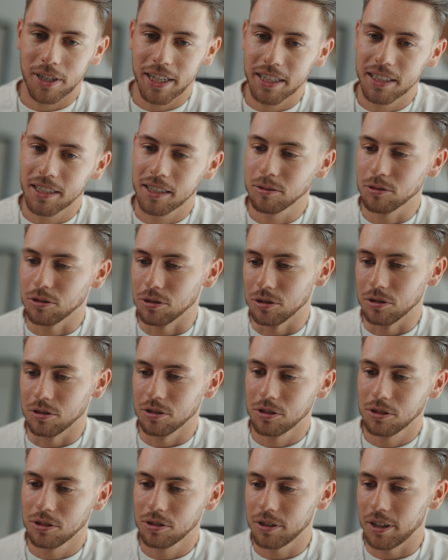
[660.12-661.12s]
grading,
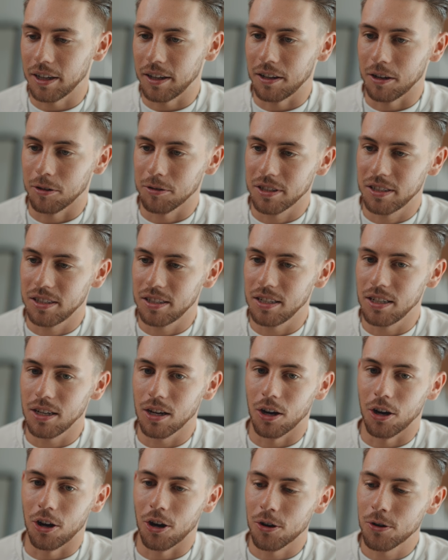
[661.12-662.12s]
and now I see,
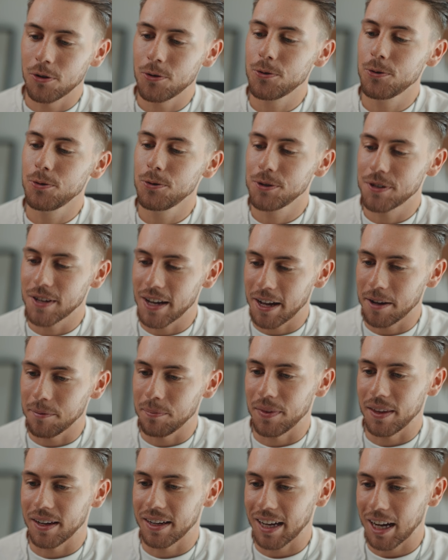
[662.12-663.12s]
oh
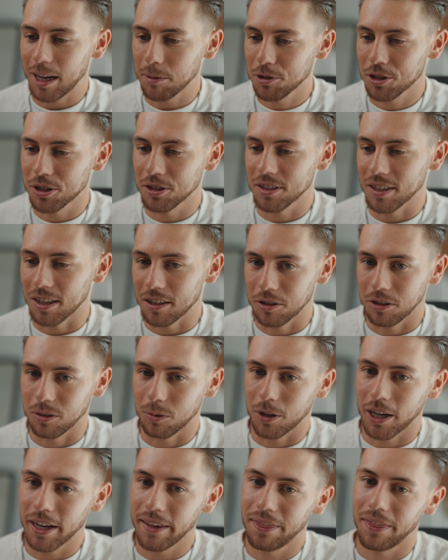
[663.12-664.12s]
damn, the captions are not
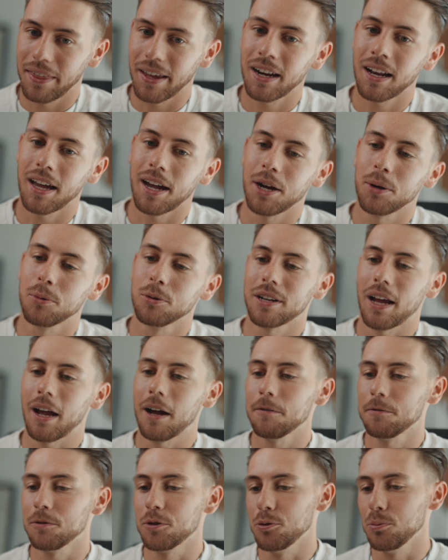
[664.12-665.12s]
right, then I would
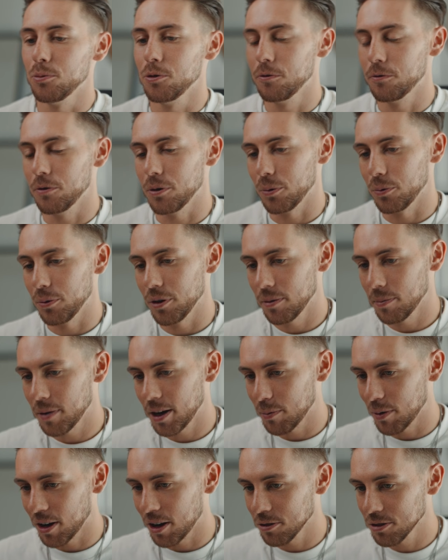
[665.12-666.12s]
have to move with
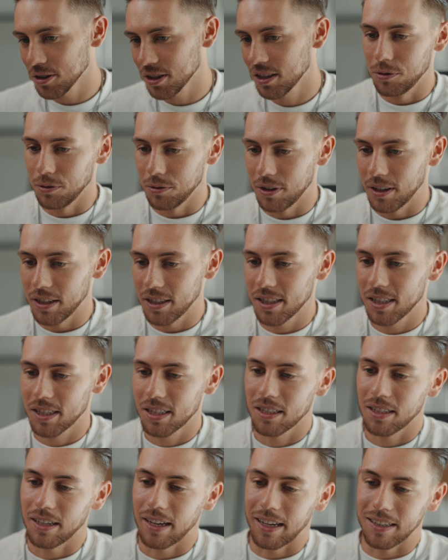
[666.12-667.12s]
my mouse to
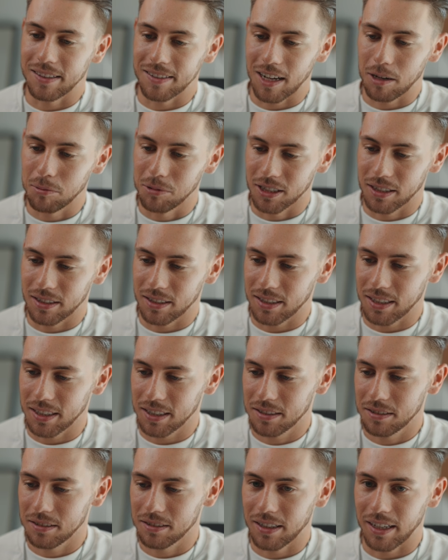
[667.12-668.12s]
this and double
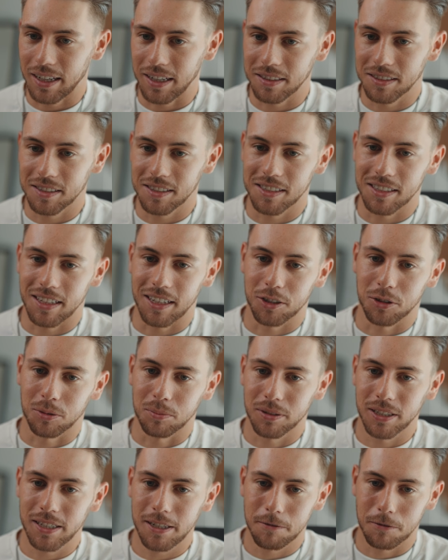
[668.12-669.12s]
click. And I
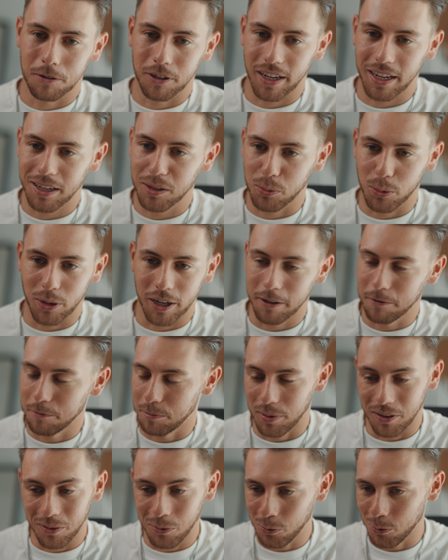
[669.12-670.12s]
completely forget where
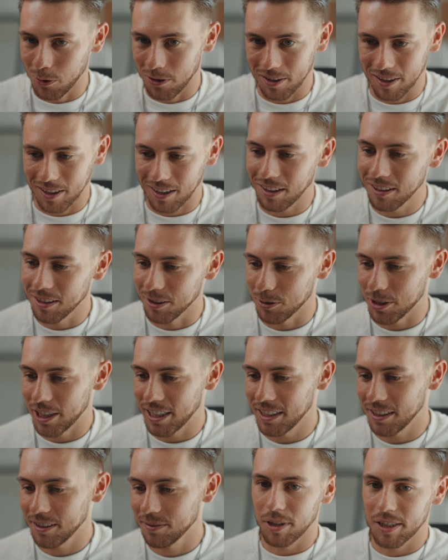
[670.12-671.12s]
I've been with the color
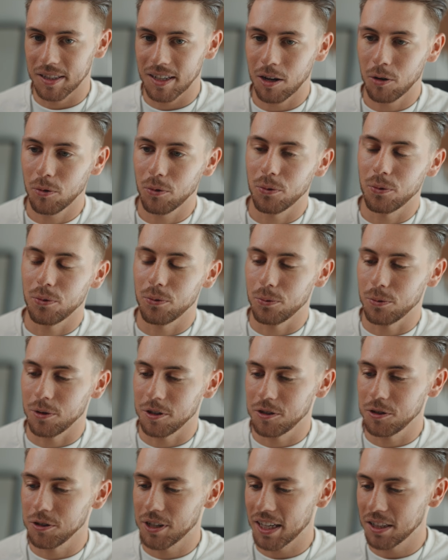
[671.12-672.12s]
grading. But now
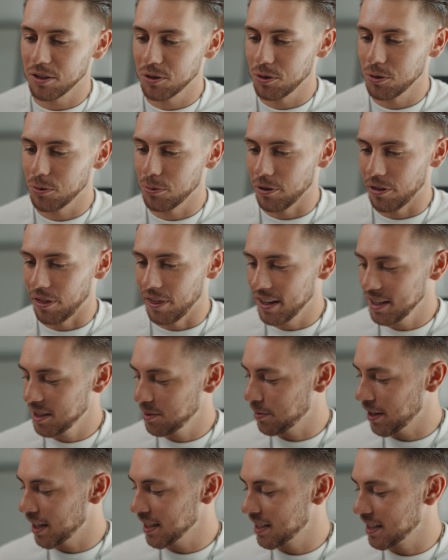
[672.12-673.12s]
what you can do with this
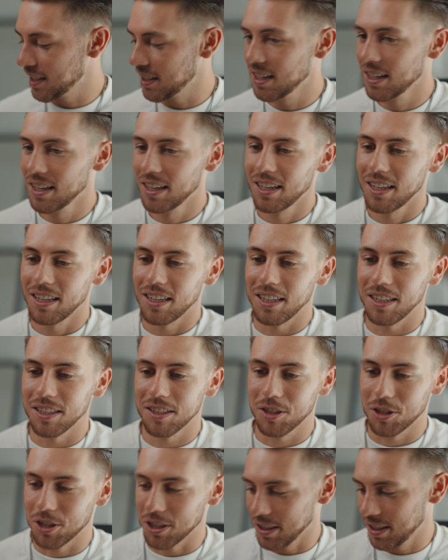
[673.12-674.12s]
button
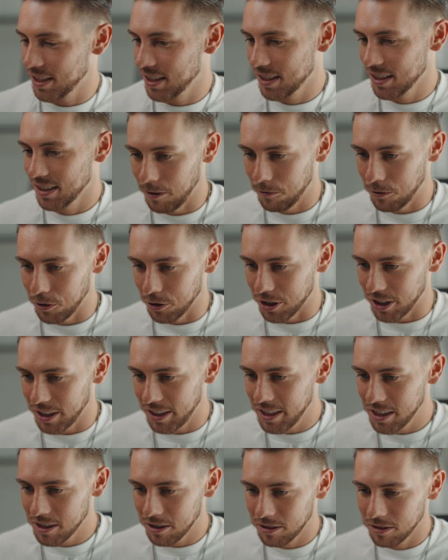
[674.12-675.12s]
is just, if you're
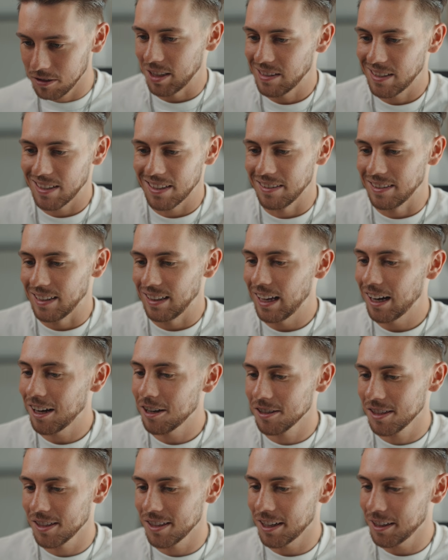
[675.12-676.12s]
here and the
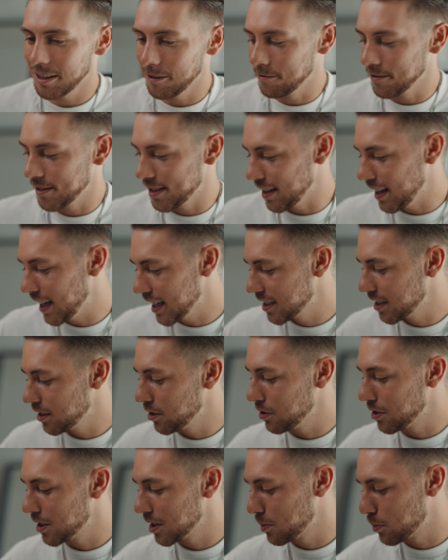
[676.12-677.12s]
layer is not even
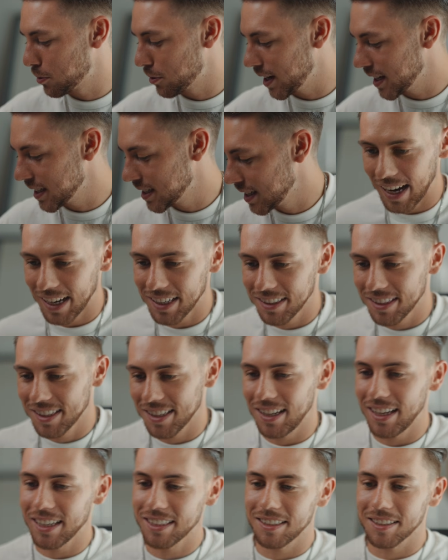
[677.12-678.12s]
selected, you just press Edit
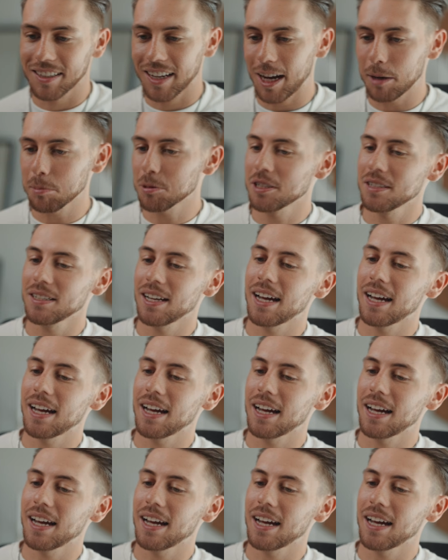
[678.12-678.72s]
Selected Caption